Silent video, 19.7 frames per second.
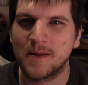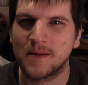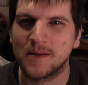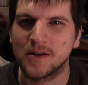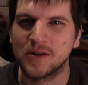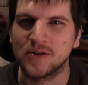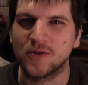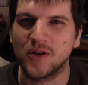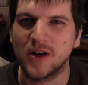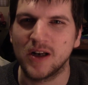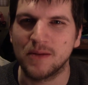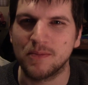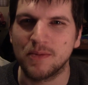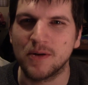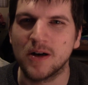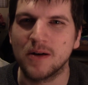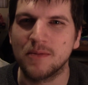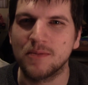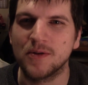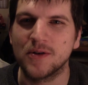the Trailer
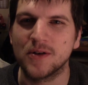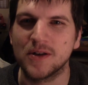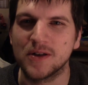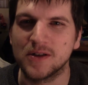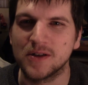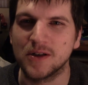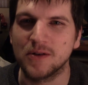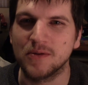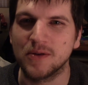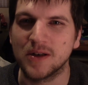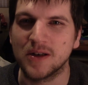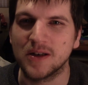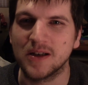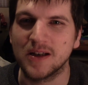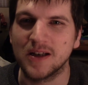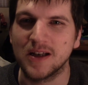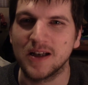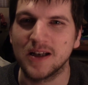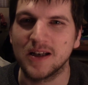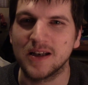Park Boys doing
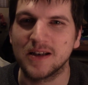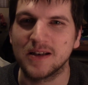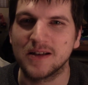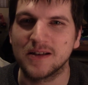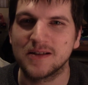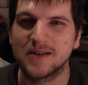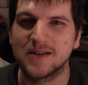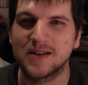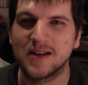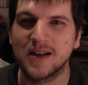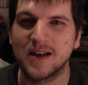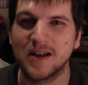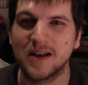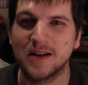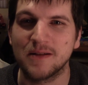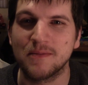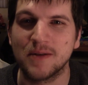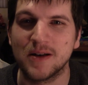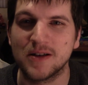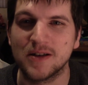in, say,
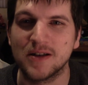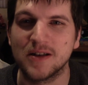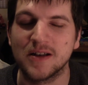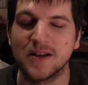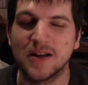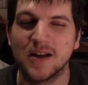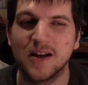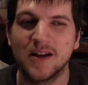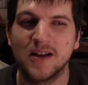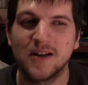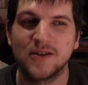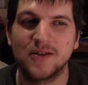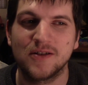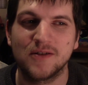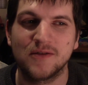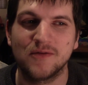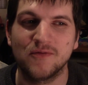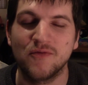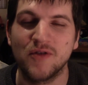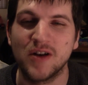imagine
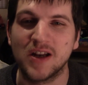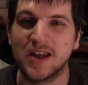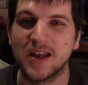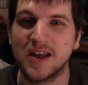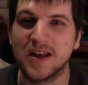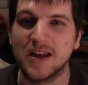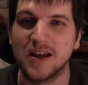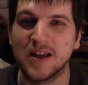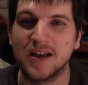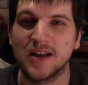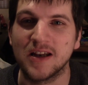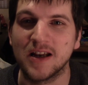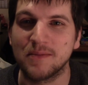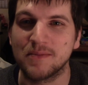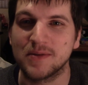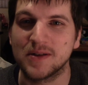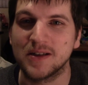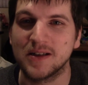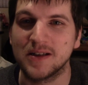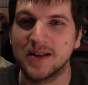Ricky in
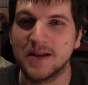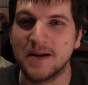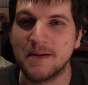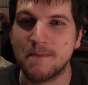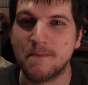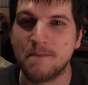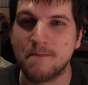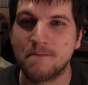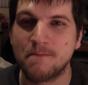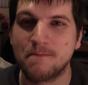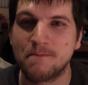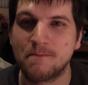Amsterdam,